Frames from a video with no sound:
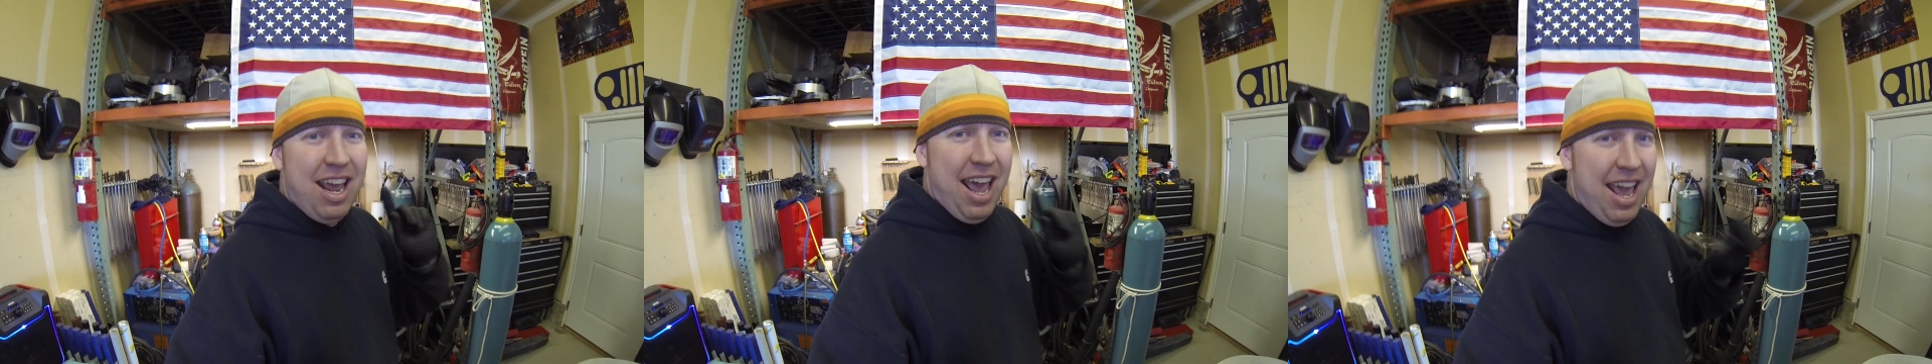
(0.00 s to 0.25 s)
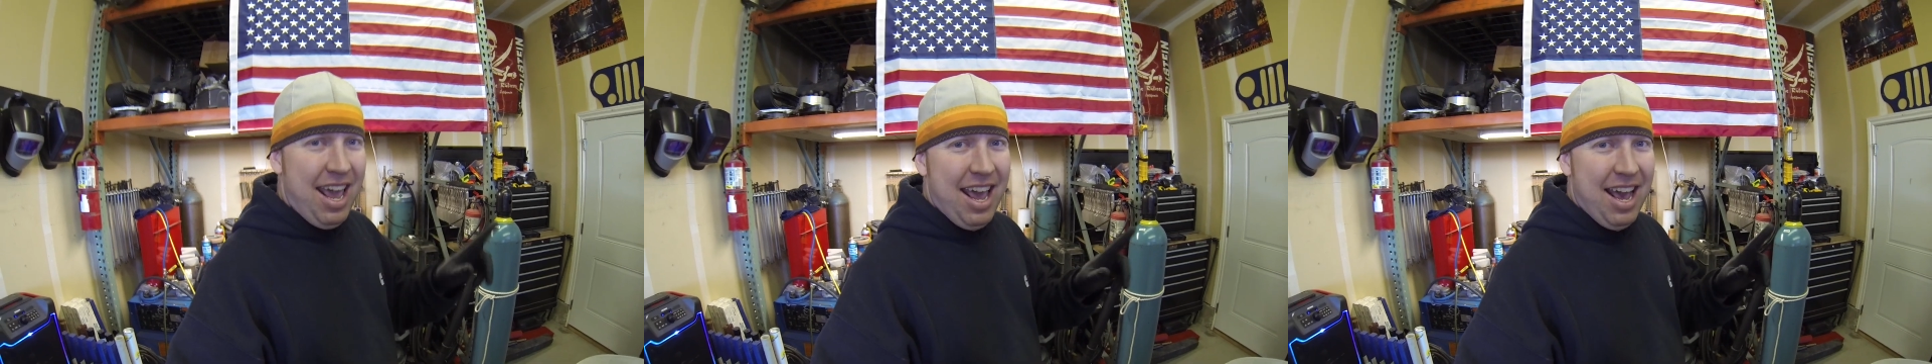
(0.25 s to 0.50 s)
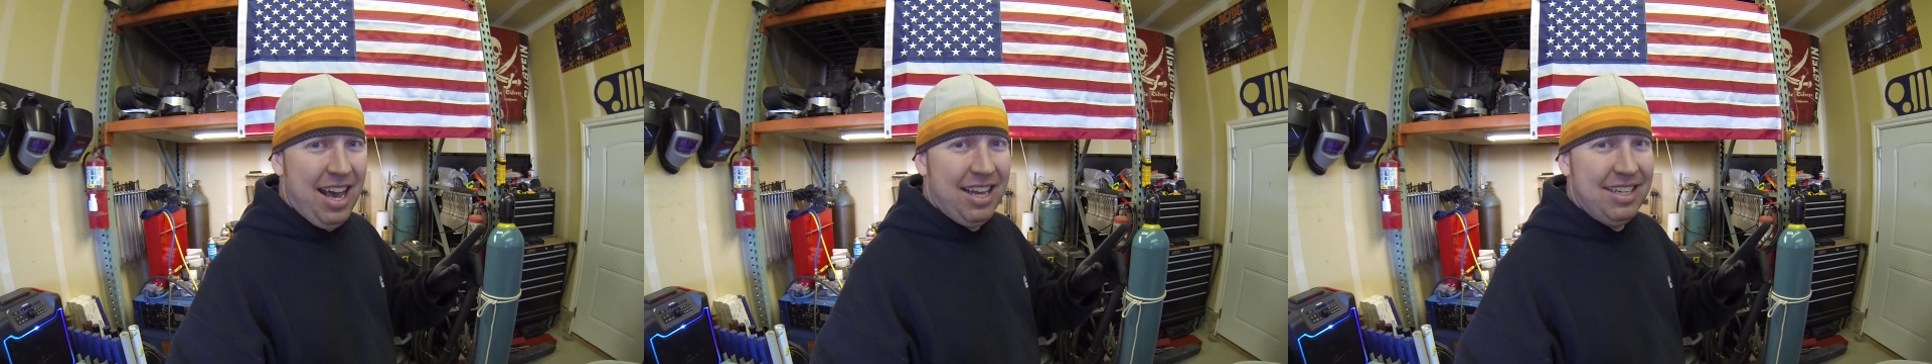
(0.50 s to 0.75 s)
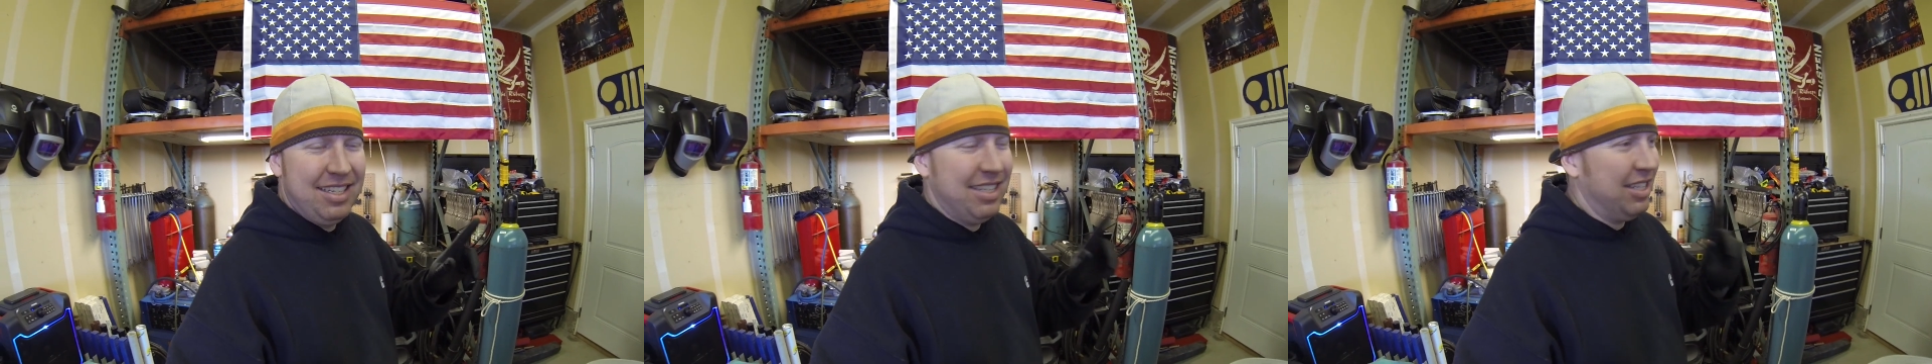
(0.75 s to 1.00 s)

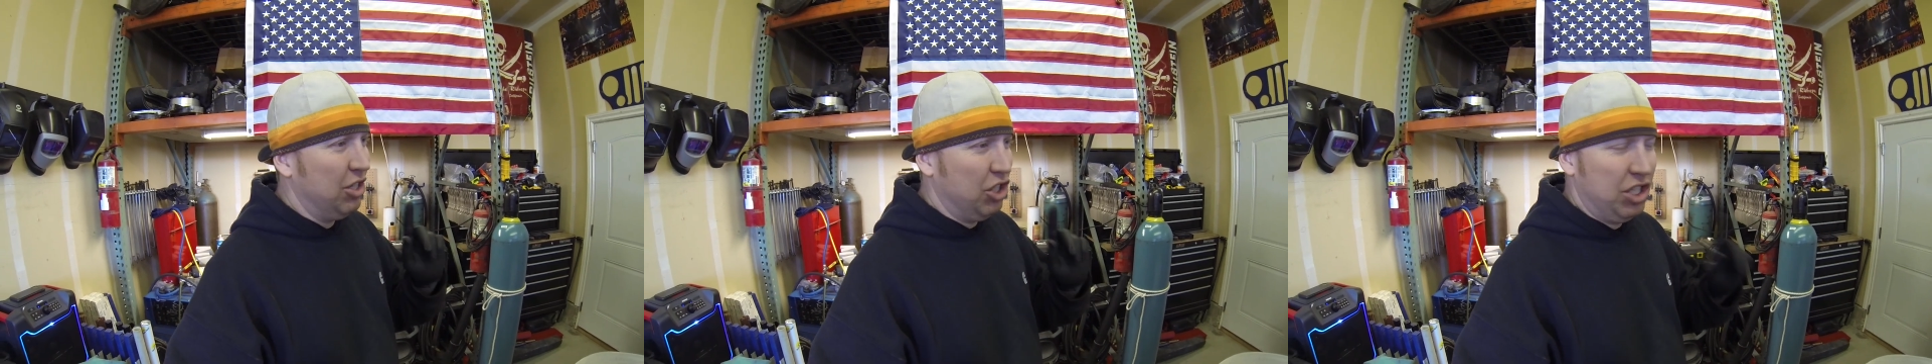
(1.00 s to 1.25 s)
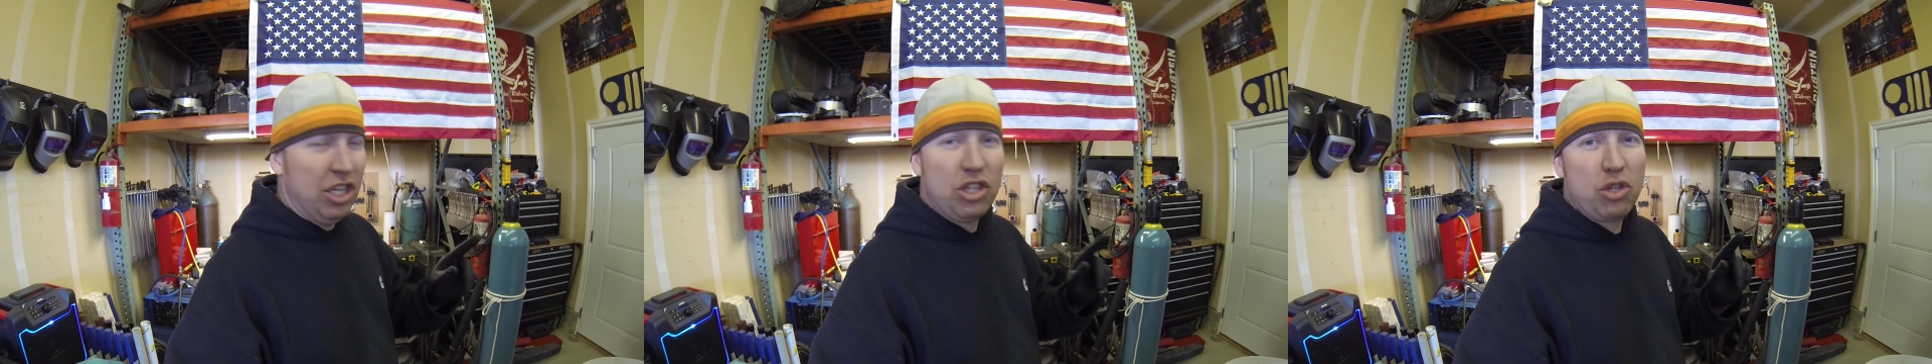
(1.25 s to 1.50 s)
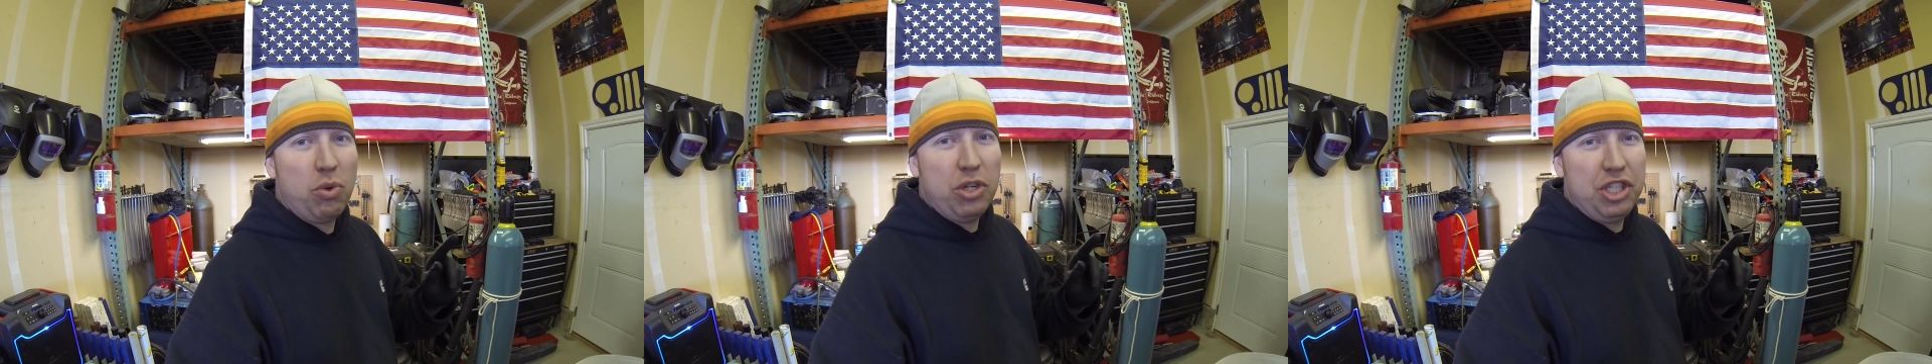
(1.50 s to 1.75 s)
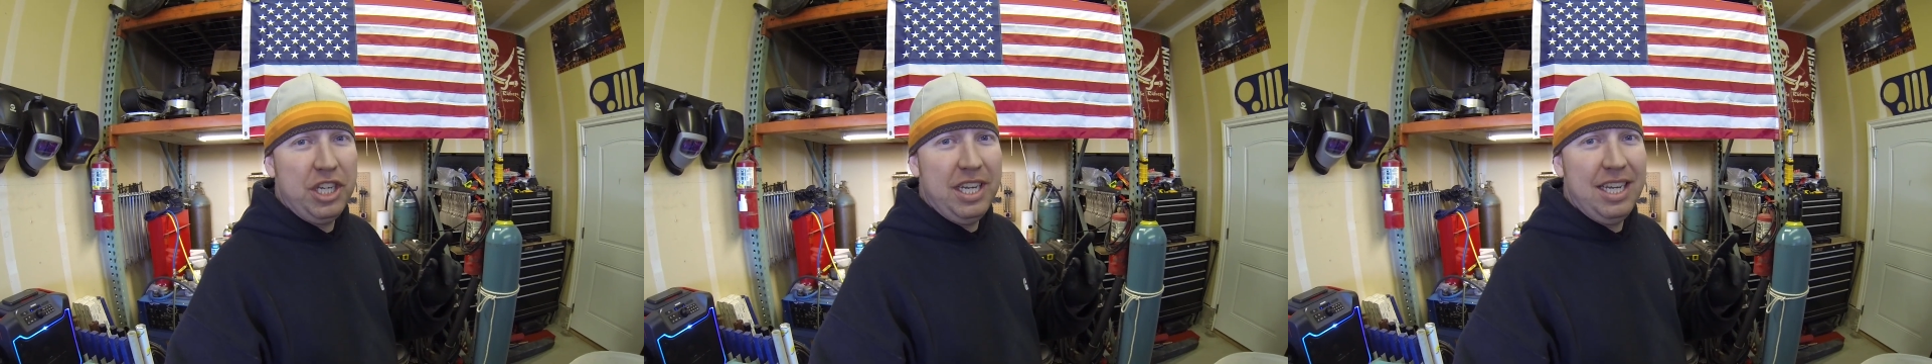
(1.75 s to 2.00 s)
and they're still
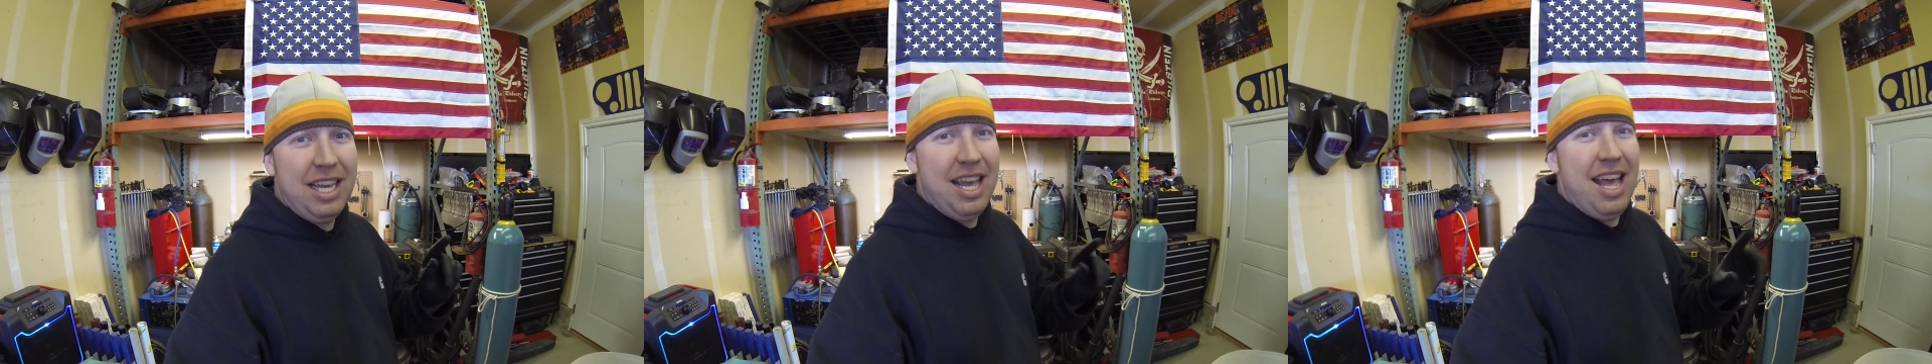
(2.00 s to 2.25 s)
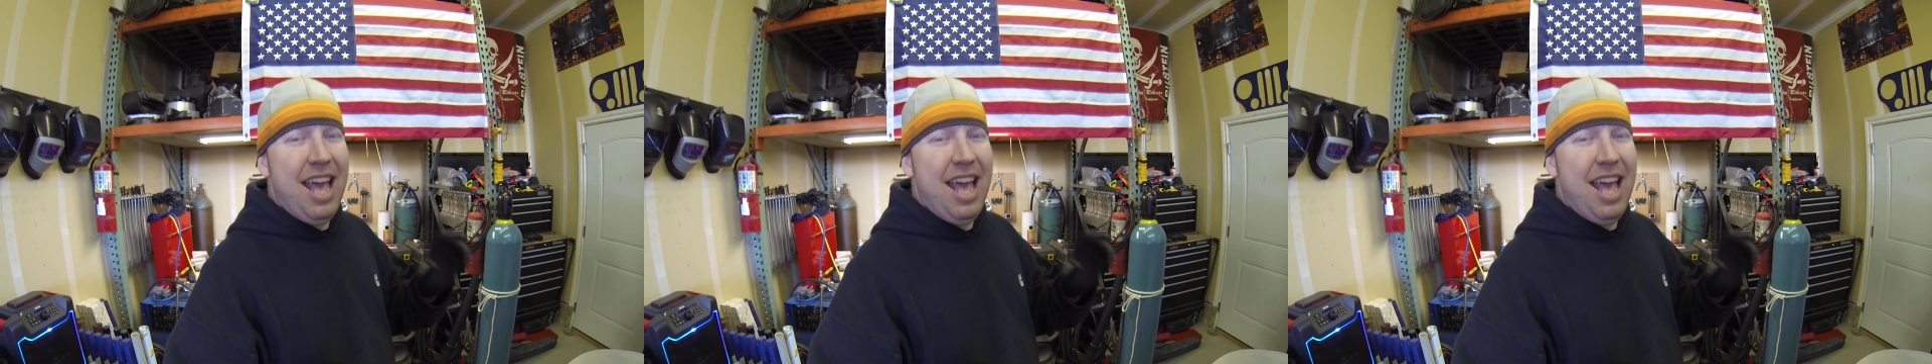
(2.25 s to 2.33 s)
squishy.